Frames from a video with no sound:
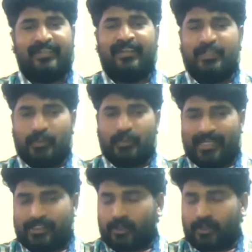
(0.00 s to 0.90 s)
to
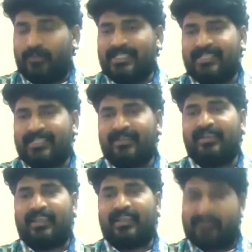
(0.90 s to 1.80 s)
establish
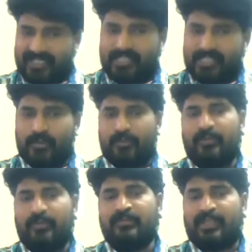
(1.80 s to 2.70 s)
effective
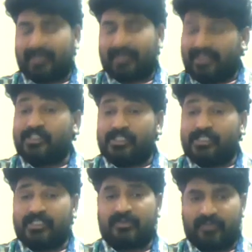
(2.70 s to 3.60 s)

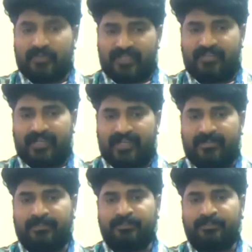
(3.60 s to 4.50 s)
relationships between
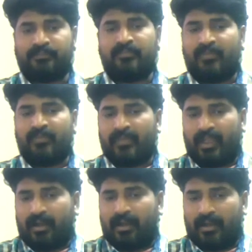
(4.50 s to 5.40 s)

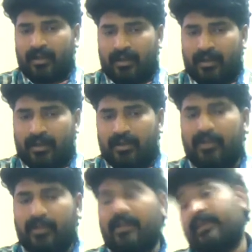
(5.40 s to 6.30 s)
uh,
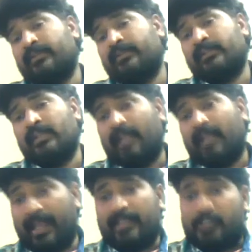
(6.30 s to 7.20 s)

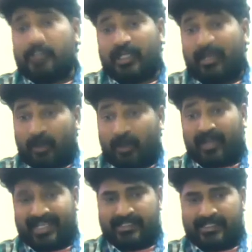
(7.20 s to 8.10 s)
and among
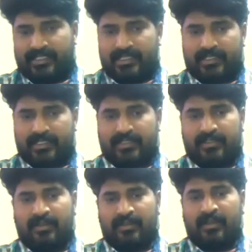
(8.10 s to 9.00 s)
ideas,
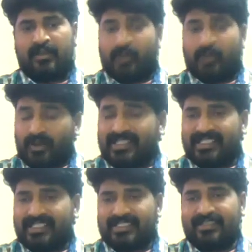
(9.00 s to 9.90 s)

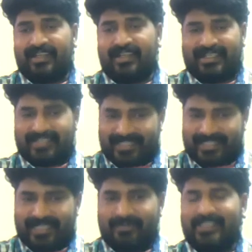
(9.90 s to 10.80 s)
causes, and
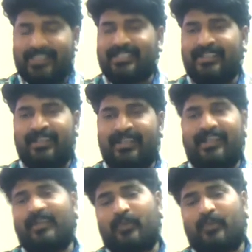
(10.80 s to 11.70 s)
statements
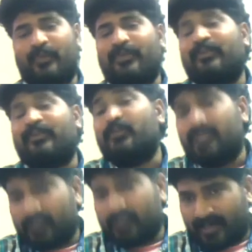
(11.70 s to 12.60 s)
appropriate to the
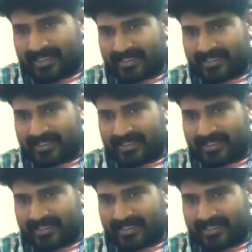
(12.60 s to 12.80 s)
task.